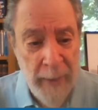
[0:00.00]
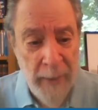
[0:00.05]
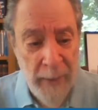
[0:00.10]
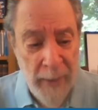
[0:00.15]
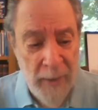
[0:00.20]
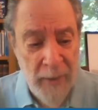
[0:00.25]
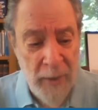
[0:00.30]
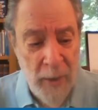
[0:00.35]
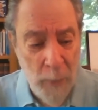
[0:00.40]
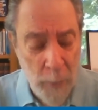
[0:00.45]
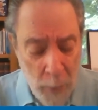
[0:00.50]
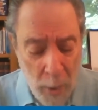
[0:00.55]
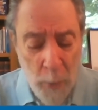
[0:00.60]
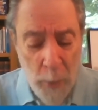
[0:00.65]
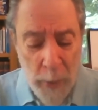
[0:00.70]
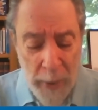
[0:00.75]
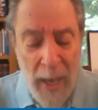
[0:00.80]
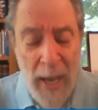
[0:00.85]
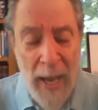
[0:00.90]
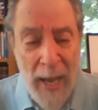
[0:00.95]
They said, well,
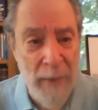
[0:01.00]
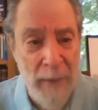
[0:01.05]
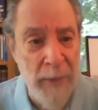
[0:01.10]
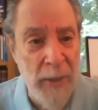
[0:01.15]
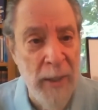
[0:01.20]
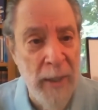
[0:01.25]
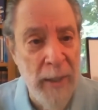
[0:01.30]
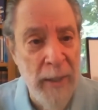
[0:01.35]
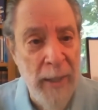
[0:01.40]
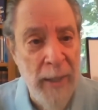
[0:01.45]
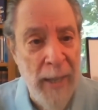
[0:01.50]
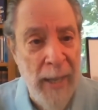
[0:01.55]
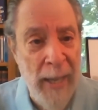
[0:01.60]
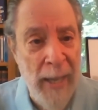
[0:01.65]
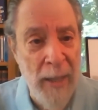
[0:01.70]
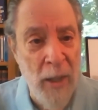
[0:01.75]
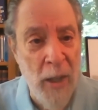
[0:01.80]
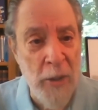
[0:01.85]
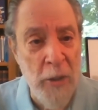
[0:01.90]
we have it. And are